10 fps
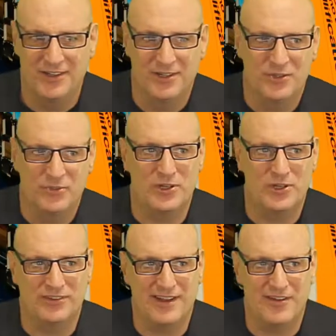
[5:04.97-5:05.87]

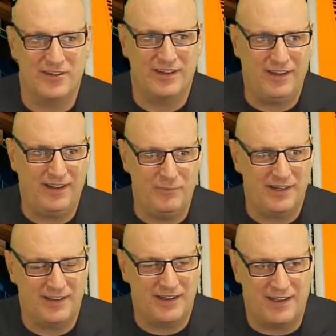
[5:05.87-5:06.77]
Well, now
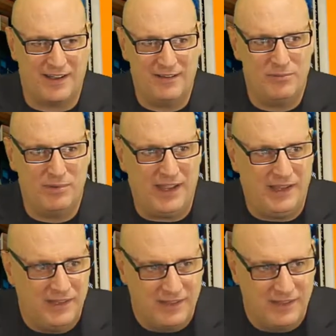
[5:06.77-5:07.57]
I could buy